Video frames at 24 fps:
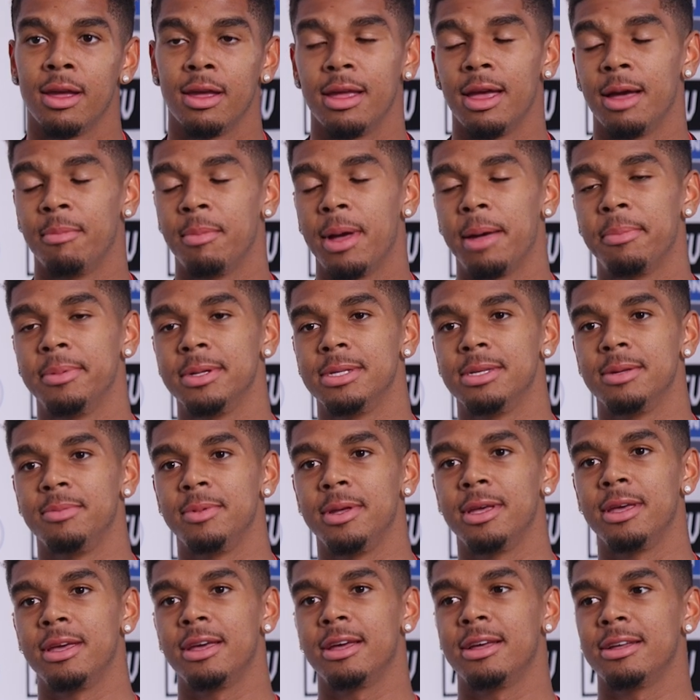Yeah, I'm happy to
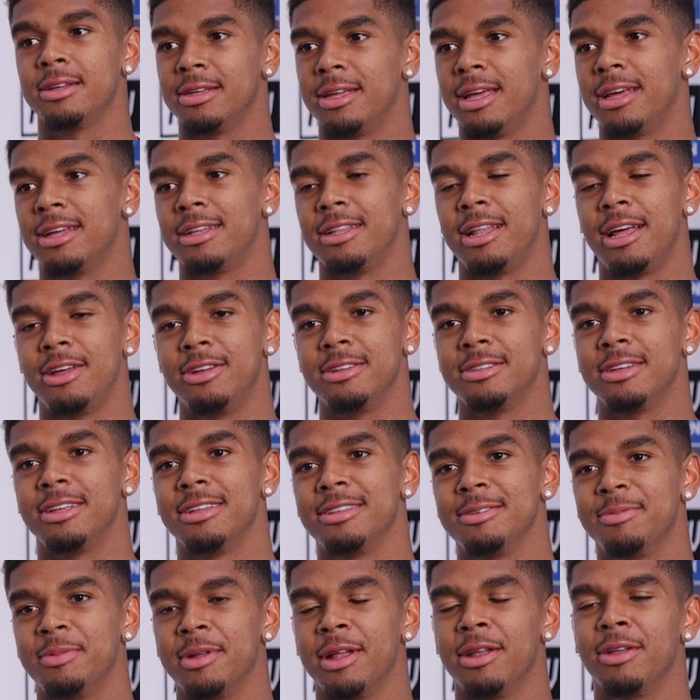be here. Yeah, like you said,
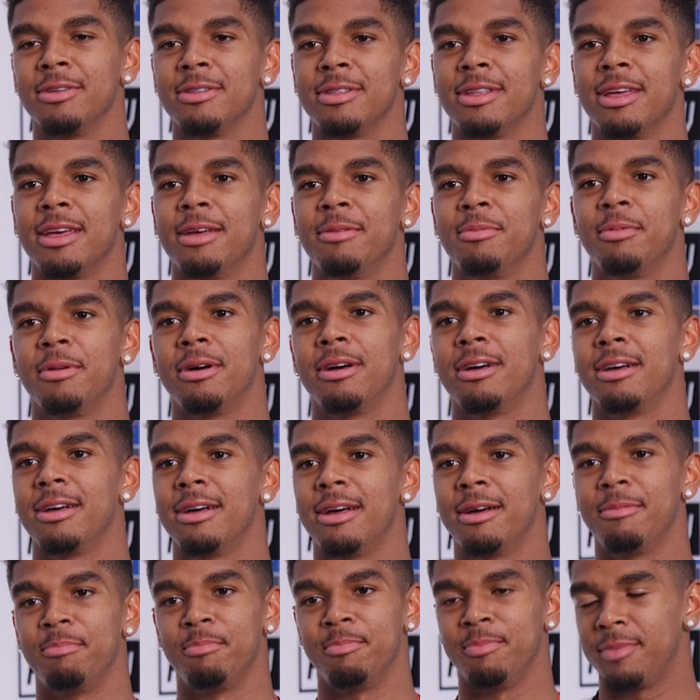it's been a long day, but
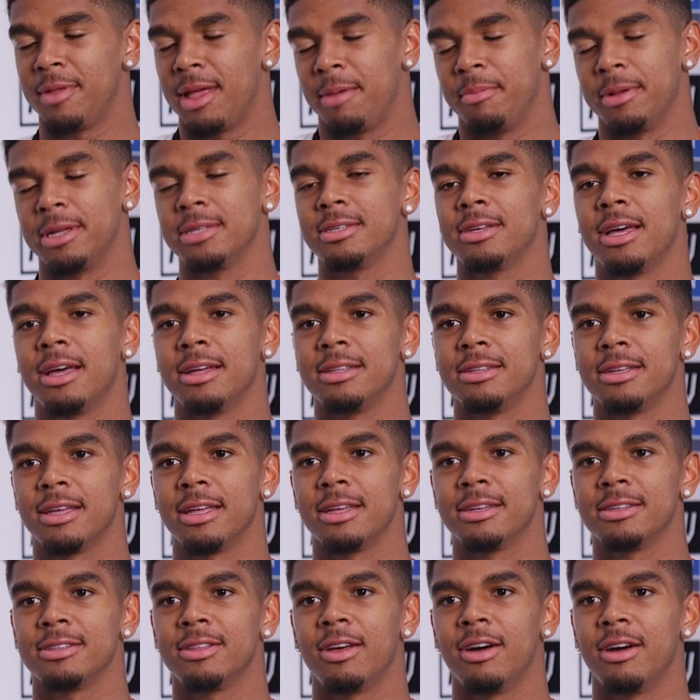I'm I'm excited to
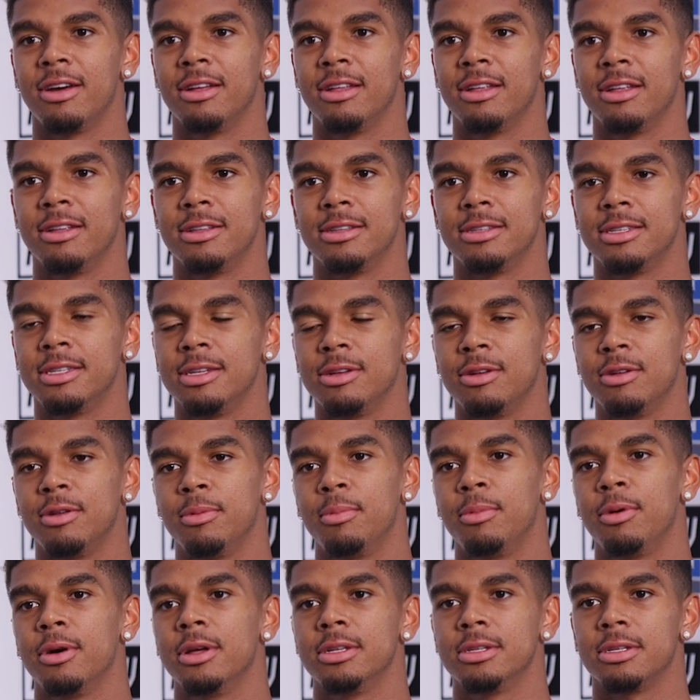get started and see other
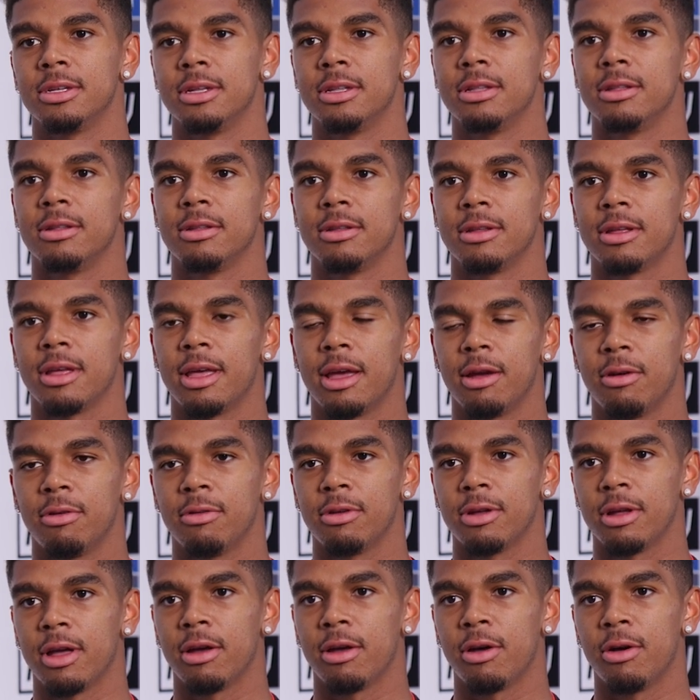boys and get
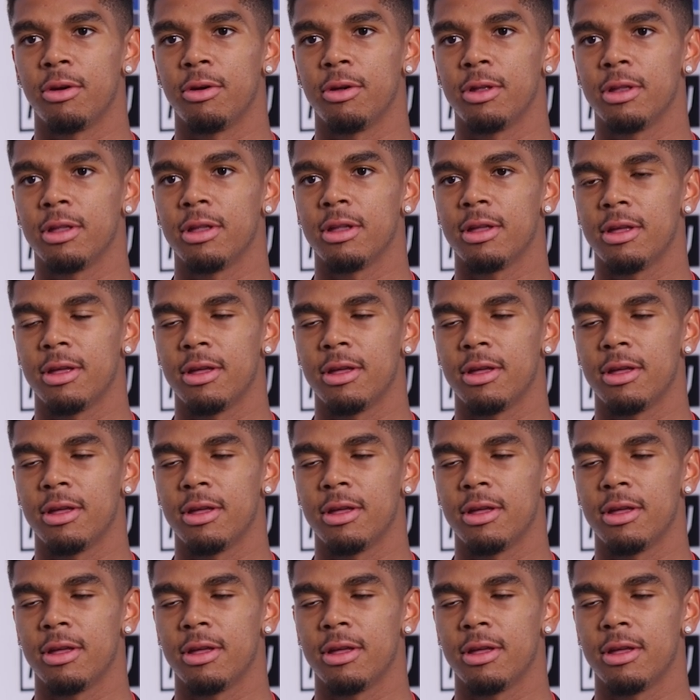get going.